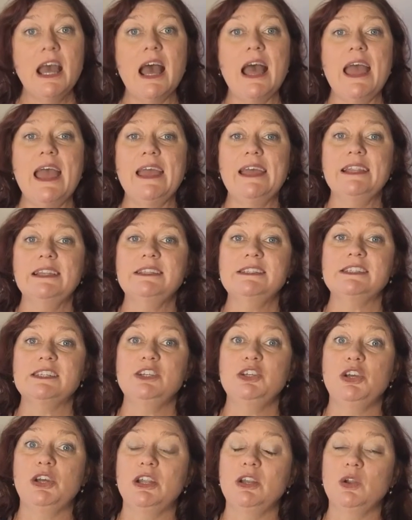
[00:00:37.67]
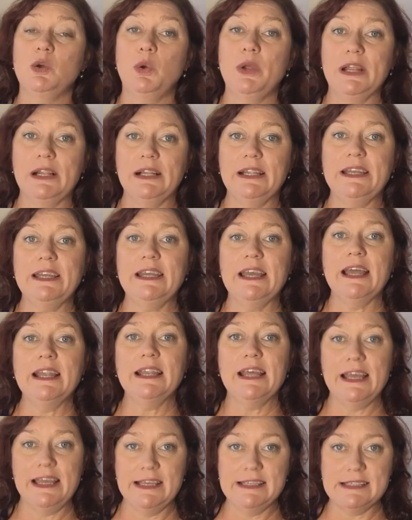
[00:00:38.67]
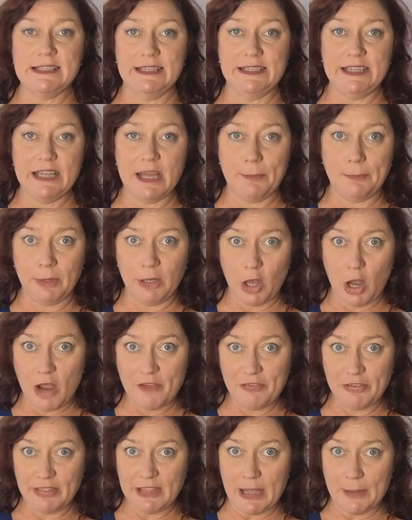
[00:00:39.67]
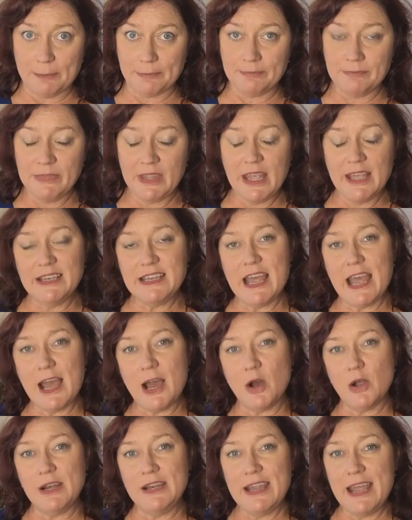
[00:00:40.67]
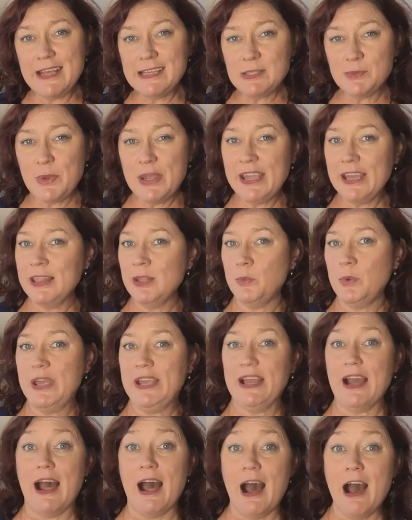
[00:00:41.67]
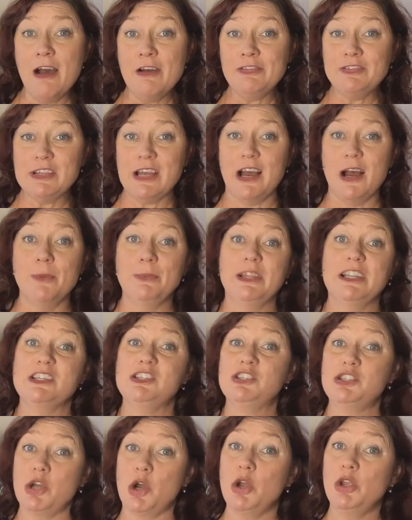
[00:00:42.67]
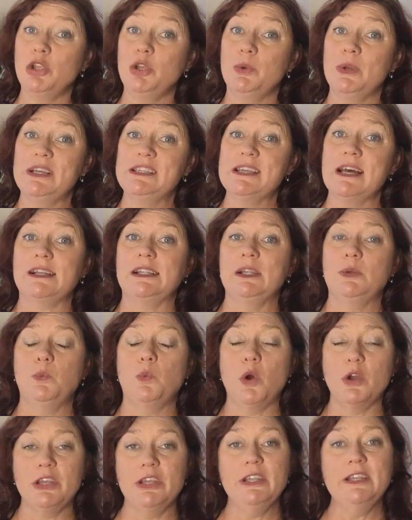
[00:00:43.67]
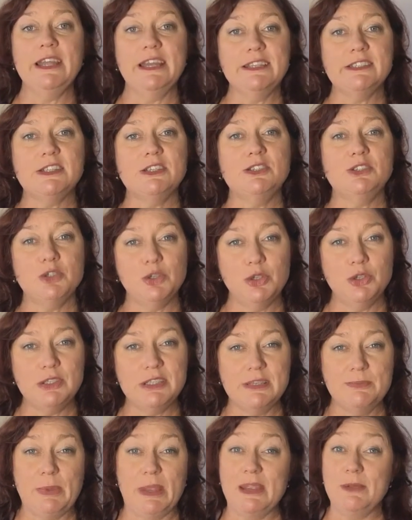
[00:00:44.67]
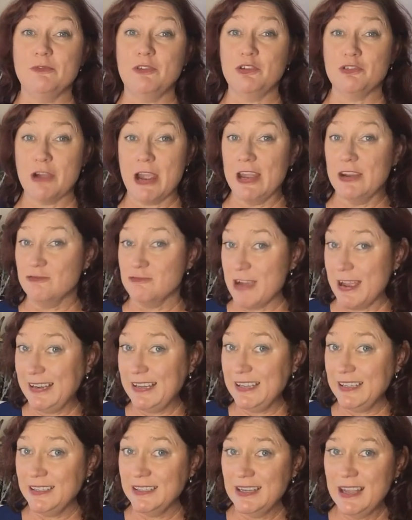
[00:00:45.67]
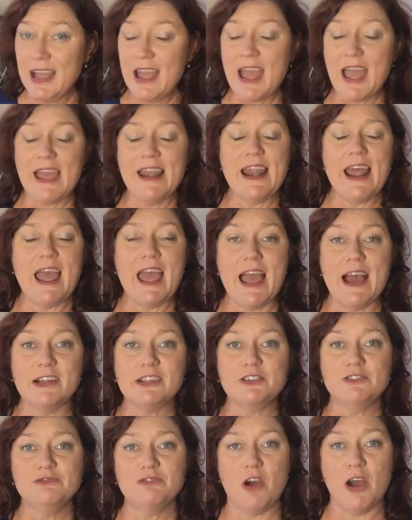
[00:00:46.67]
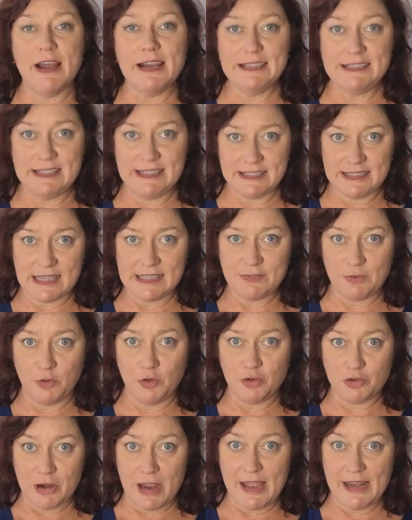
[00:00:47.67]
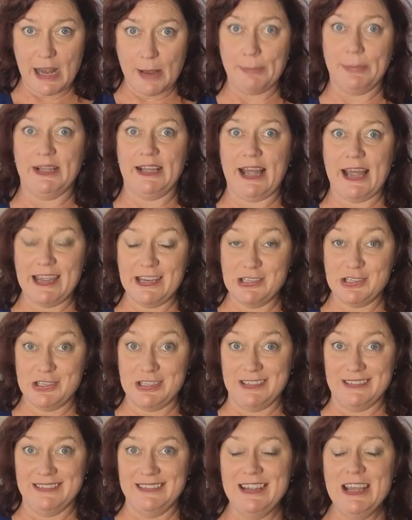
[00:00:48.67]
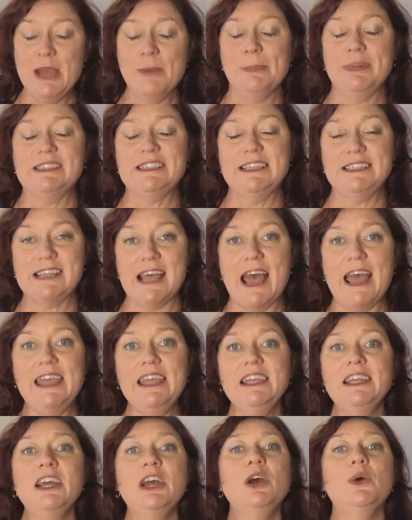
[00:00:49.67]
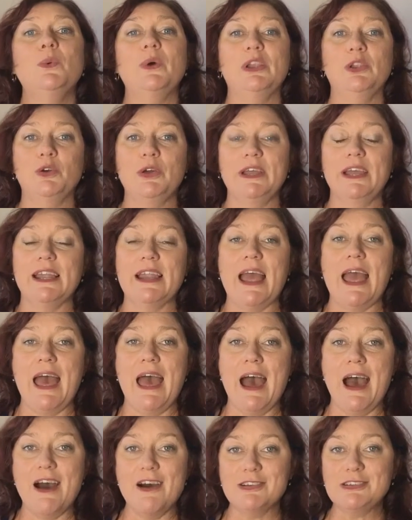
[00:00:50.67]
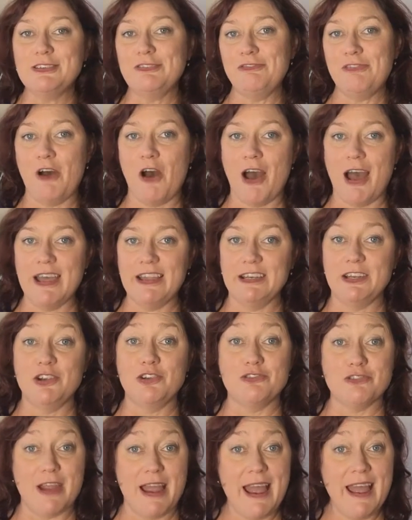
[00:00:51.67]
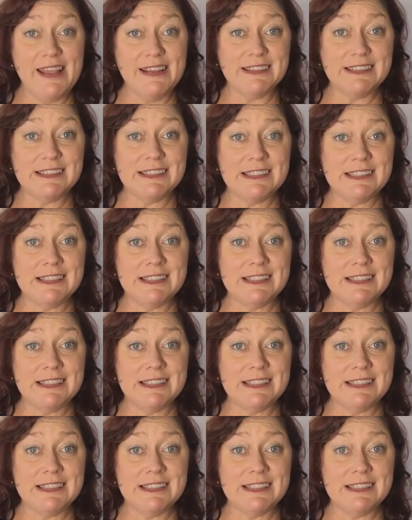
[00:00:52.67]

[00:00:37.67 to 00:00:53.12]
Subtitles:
and you can quickly and easily apply for them. Now, next week and the week after, I'm going to show you exactly what you need to do to be grant ready and how to write a successful grant application. But today, we're looking at how to find grants,